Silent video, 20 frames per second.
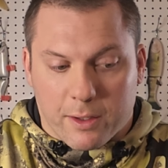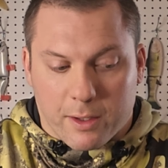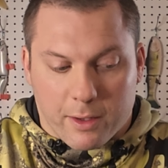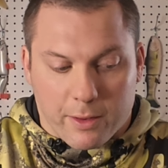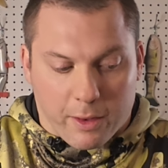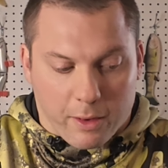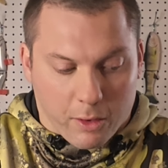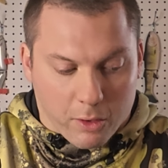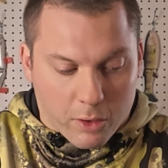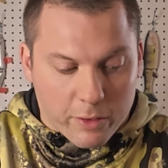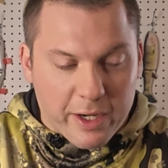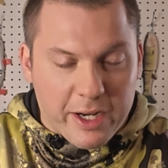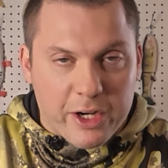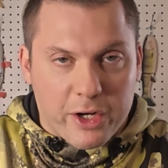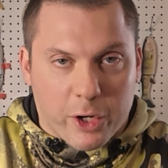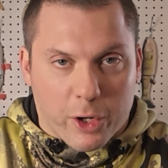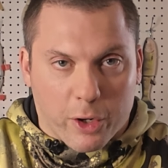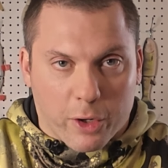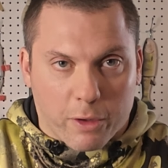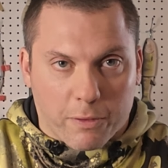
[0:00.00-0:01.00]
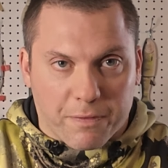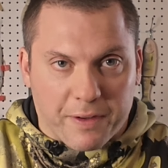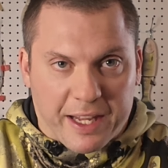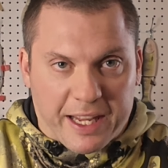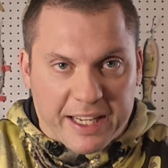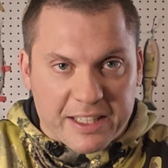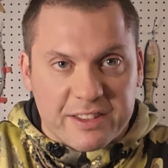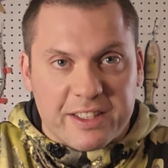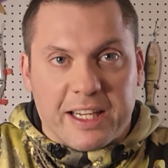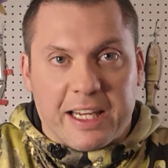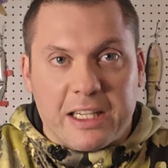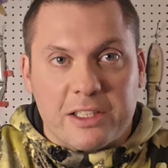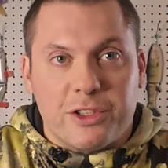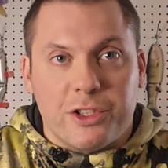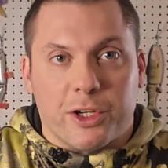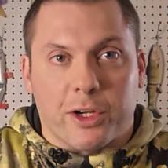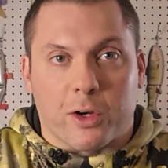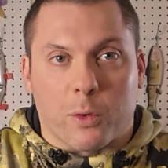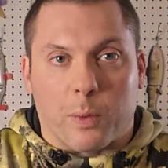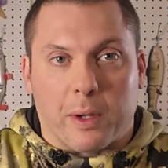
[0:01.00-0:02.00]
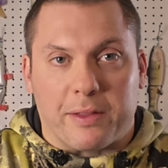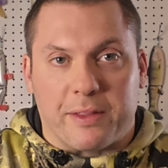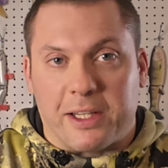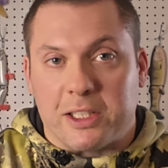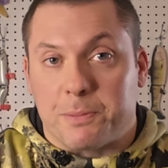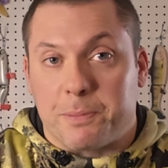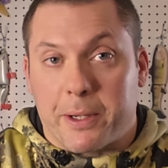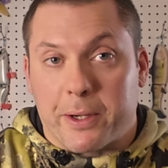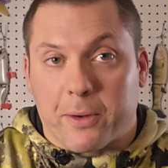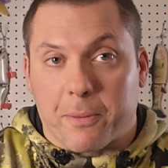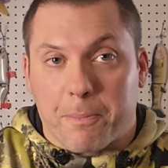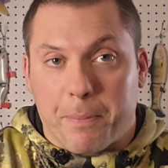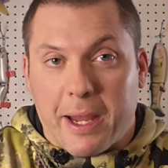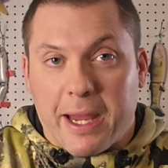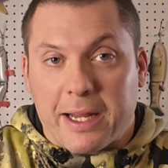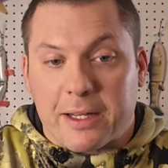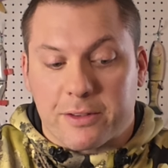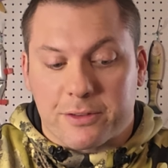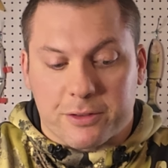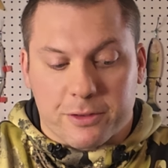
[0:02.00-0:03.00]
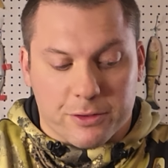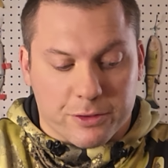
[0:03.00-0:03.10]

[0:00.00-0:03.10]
the learning curve is easier with these bigger baits.